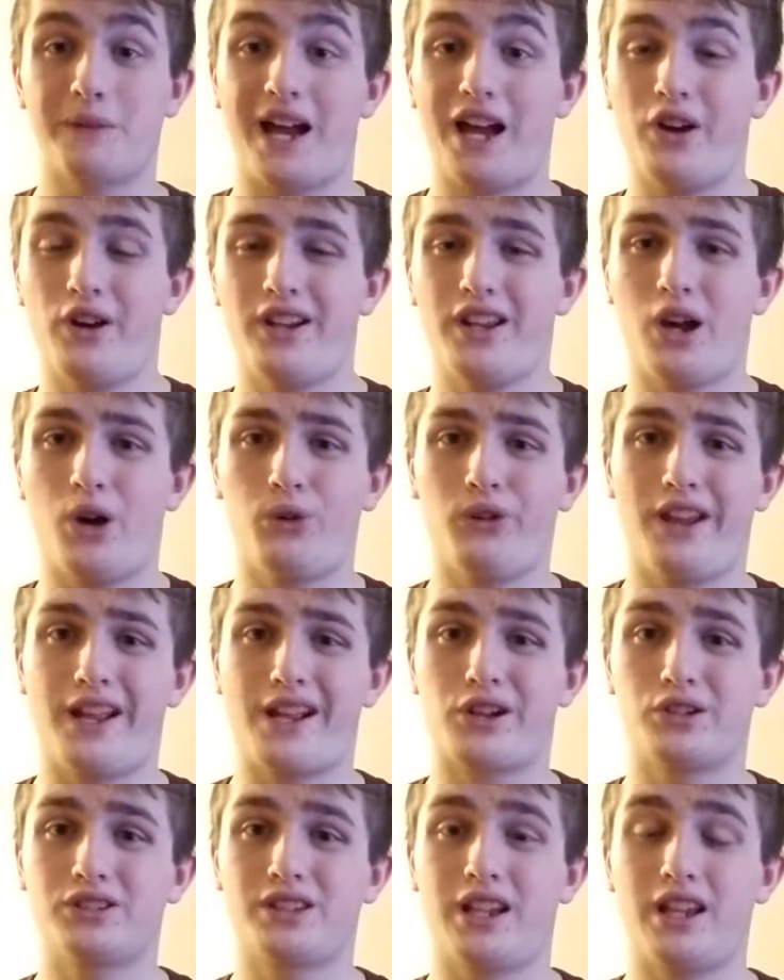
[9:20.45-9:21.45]
I already own
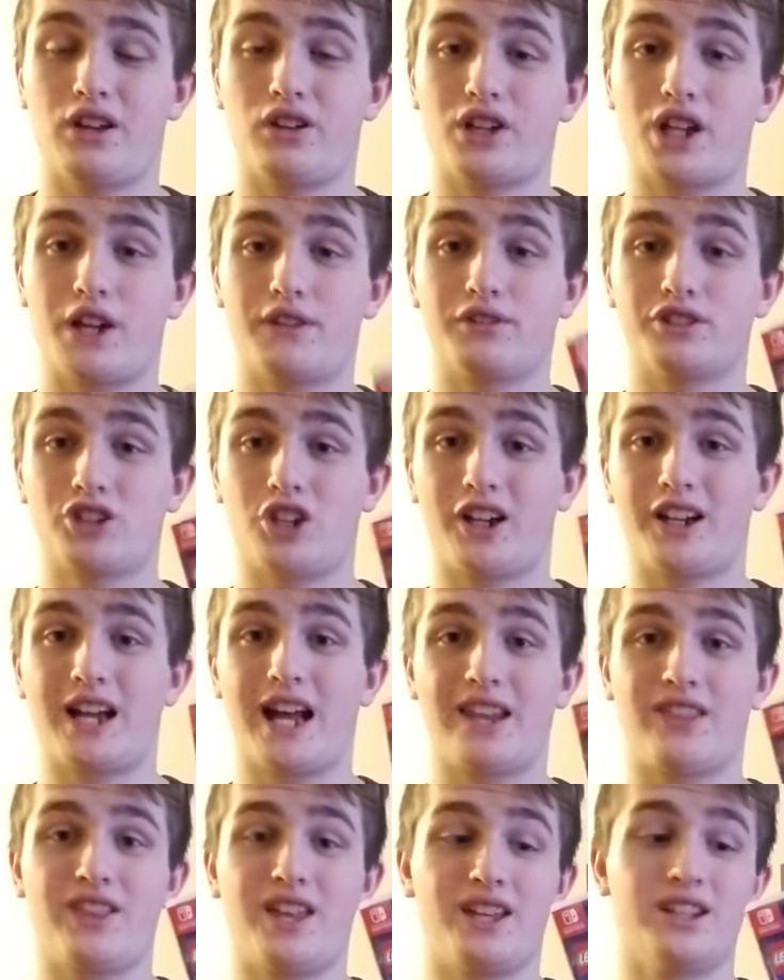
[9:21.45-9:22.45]
Lego City Undercover, so I
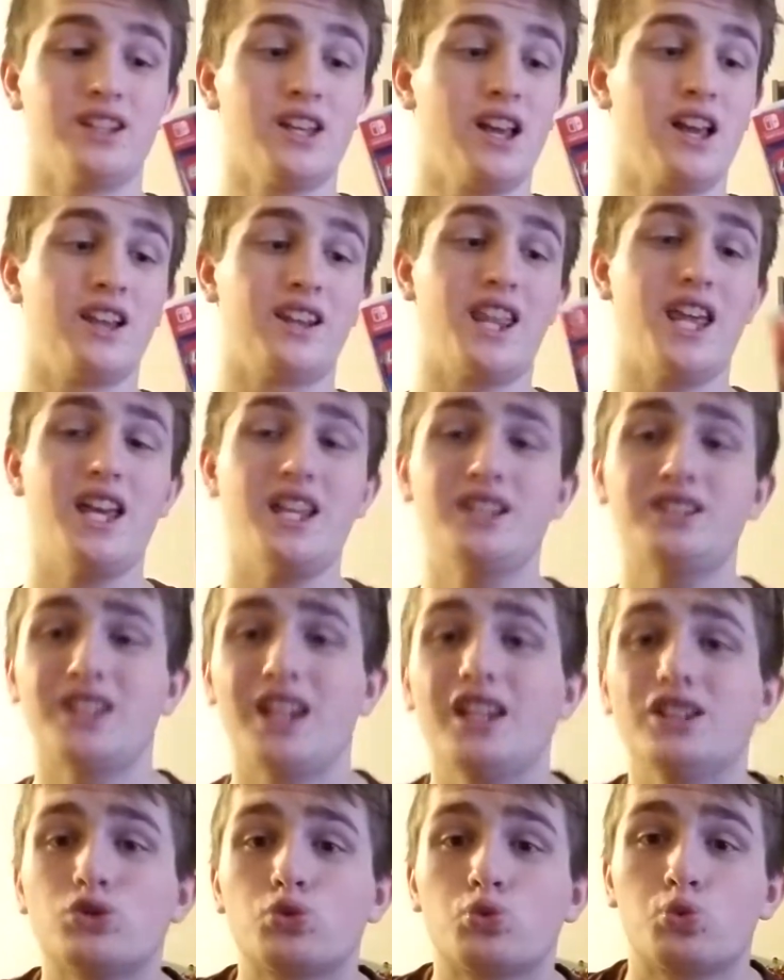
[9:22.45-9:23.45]
got this. This
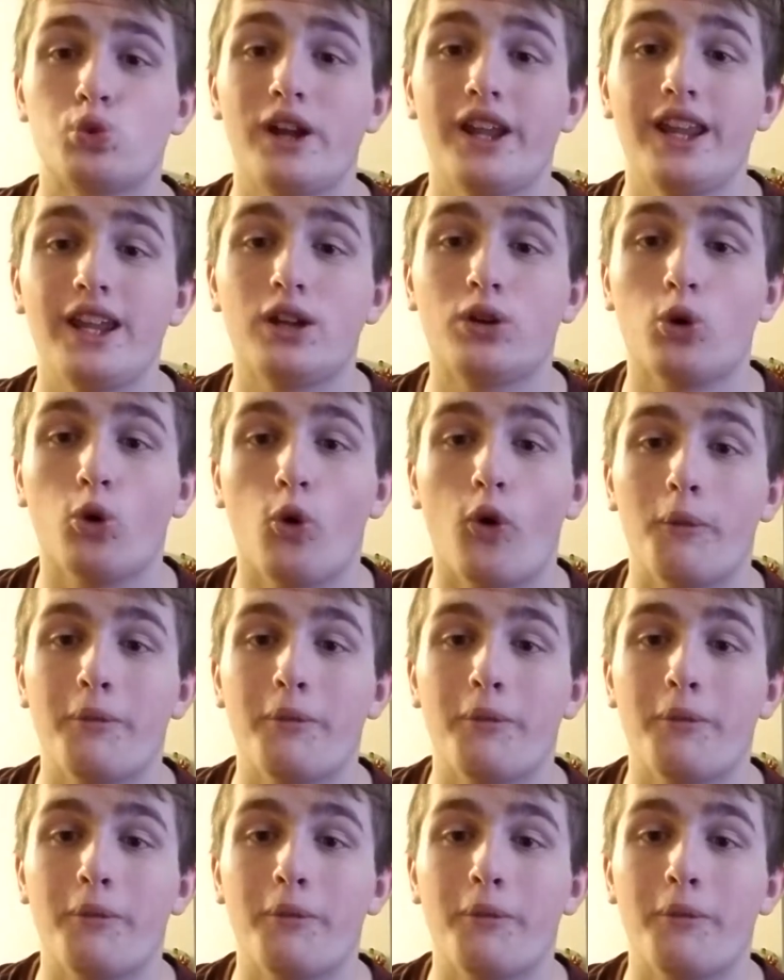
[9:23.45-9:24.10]
is really cool.